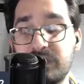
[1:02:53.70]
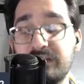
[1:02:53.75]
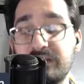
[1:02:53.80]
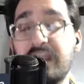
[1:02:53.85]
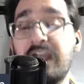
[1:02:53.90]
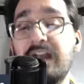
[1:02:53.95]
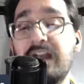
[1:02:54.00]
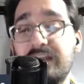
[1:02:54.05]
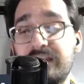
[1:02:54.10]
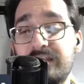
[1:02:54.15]

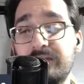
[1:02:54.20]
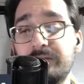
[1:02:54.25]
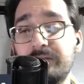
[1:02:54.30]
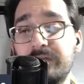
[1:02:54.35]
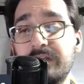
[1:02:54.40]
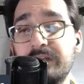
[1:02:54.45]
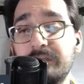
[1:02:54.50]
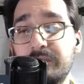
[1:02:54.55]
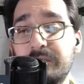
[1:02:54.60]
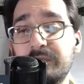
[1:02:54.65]
Yeah,
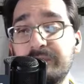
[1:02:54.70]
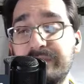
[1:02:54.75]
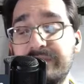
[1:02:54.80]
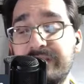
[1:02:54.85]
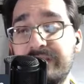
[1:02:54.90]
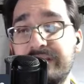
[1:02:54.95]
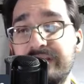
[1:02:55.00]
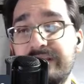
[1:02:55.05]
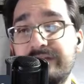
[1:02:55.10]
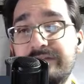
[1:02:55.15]
it would
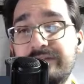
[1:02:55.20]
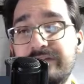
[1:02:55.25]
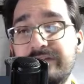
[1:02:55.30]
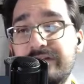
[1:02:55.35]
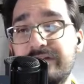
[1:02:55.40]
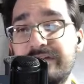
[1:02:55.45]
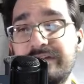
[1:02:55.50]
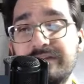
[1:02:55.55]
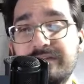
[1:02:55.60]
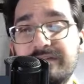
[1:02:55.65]
be, even
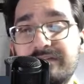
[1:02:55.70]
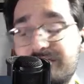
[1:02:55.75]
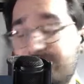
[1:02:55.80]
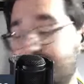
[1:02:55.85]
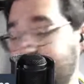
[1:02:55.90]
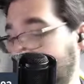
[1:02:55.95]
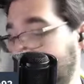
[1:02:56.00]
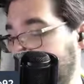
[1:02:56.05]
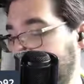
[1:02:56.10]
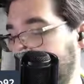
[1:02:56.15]
though he's
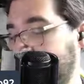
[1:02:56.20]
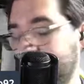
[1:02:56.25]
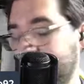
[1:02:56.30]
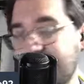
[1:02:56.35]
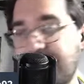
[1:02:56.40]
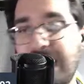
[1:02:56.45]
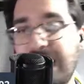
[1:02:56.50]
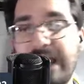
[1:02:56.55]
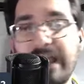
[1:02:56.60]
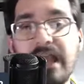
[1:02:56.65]
gonna
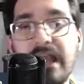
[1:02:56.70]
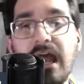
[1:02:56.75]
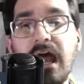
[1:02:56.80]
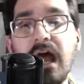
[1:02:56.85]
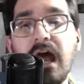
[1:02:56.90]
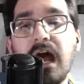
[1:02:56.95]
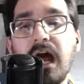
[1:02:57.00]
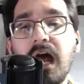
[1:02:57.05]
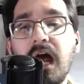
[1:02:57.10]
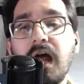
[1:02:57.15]
die.
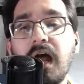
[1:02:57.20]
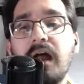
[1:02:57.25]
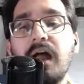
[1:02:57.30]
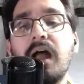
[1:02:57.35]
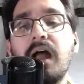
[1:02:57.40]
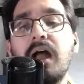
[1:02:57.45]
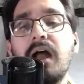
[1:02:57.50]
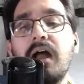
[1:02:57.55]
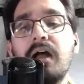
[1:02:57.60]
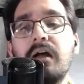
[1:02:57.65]

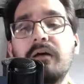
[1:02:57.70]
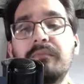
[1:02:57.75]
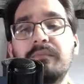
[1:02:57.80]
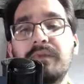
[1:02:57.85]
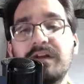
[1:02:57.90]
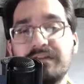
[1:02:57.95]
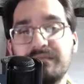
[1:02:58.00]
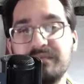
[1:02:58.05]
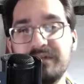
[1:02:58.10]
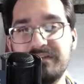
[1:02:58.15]

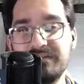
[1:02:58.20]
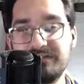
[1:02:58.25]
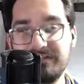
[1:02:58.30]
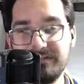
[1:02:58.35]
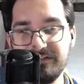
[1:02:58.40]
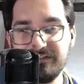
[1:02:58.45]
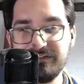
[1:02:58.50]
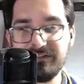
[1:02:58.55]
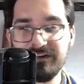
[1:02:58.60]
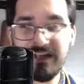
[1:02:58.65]
But
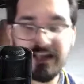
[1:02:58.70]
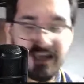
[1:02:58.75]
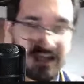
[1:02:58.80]
still,